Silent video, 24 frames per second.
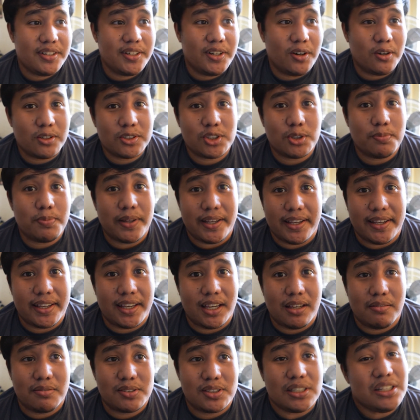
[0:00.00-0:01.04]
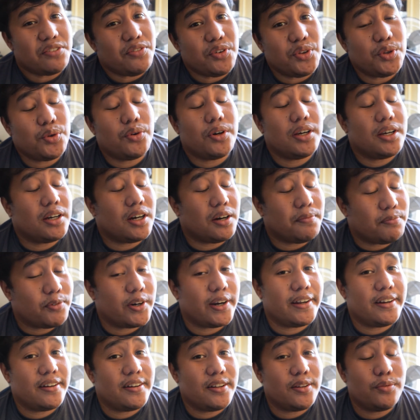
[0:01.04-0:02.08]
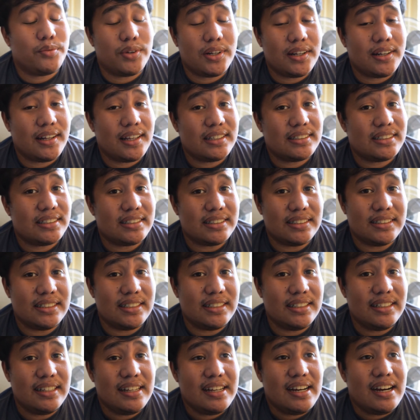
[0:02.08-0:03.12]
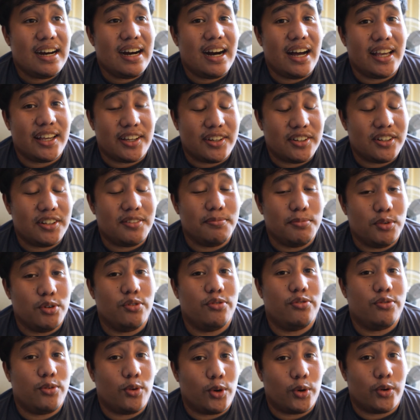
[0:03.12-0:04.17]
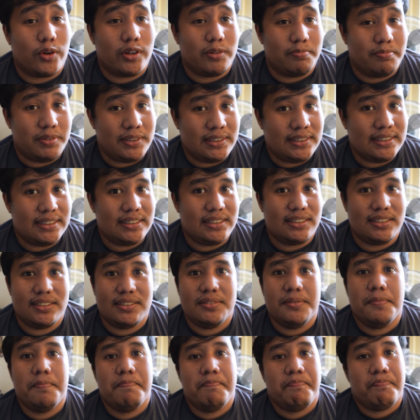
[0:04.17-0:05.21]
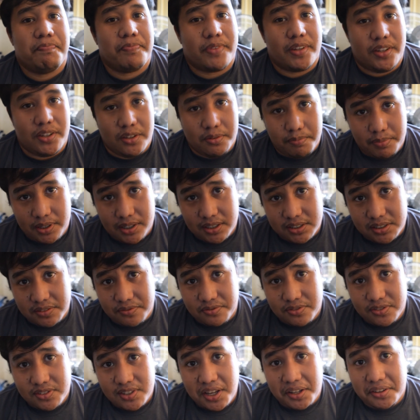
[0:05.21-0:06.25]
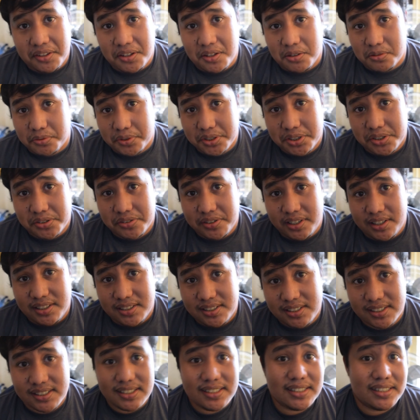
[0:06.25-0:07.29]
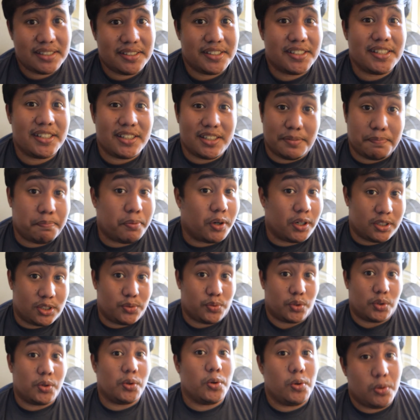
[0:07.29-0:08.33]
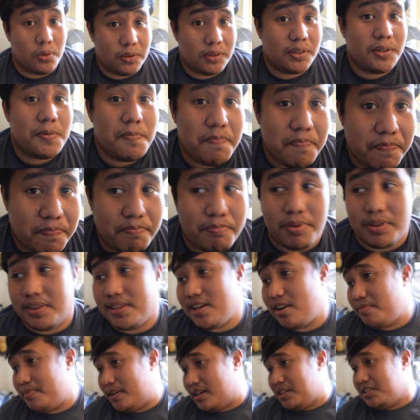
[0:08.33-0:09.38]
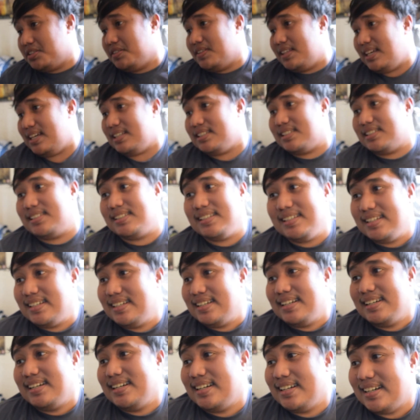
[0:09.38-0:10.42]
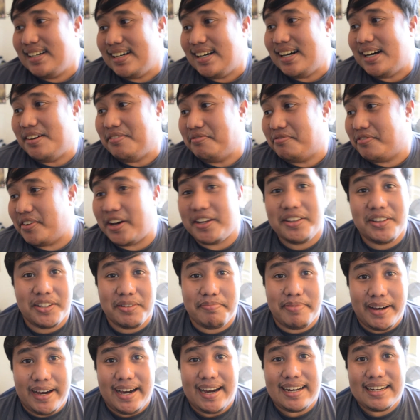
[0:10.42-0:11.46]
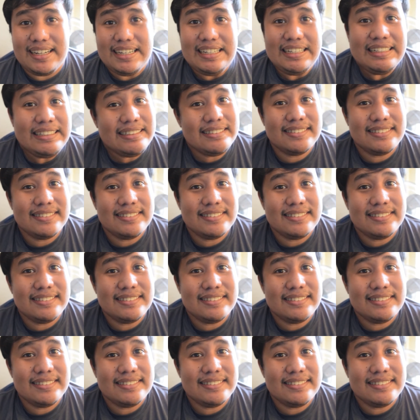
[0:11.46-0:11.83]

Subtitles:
Also playing games. Even though I upgraded with an SSD, I couldn't move forward because of technical restraints. The parts were old. But now because of this, I'm finally back.